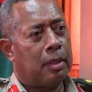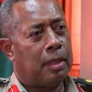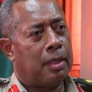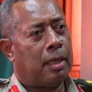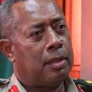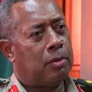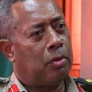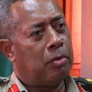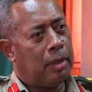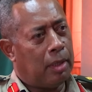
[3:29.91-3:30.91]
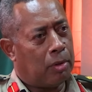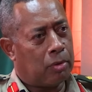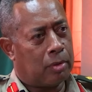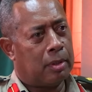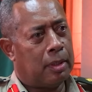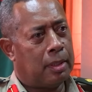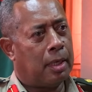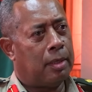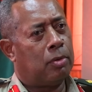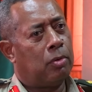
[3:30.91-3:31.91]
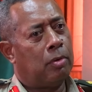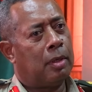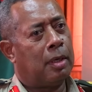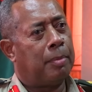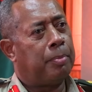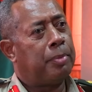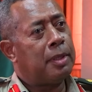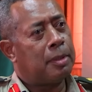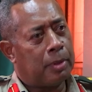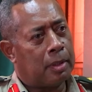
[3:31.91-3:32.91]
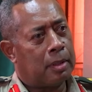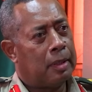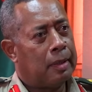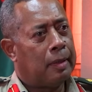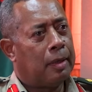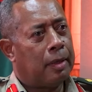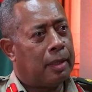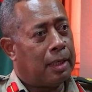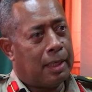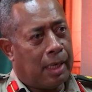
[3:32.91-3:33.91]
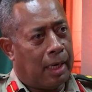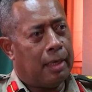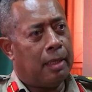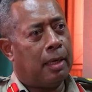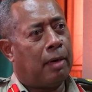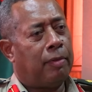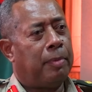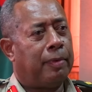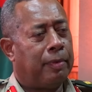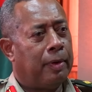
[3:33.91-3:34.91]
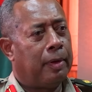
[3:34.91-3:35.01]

It has its own ethos. It has its own principles that guide the RFMF.